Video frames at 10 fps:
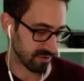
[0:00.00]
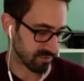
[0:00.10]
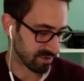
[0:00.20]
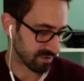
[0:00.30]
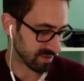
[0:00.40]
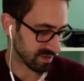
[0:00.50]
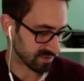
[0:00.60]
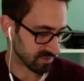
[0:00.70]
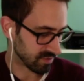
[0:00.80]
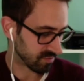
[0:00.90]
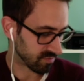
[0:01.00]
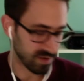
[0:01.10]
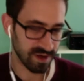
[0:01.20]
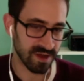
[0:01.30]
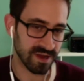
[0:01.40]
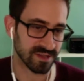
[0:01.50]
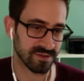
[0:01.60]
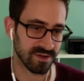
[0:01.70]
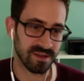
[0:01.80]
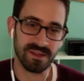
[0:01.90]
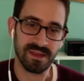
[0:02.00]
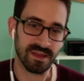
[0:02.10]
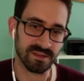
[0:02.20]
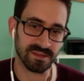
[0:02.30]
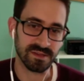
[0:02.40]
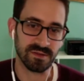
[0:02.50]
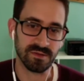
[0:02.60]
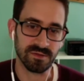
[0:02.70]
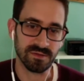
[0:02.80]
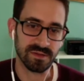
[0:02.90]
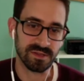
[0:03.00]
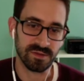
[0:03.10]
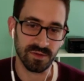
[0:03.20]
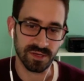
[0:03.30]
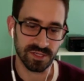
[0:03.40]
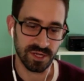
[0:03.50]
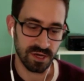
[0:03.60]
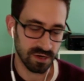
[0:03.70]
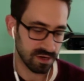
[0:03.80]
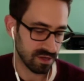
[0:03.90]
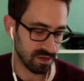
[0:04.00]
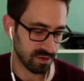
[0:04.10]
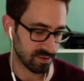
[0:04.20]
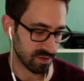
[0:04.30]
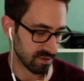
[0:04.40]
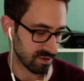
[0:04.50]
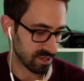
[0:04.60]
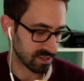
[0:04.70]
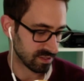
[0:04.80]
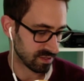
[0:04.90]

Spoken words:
Well, thanks so much for being on. Is there anything else that you want to share with the audience?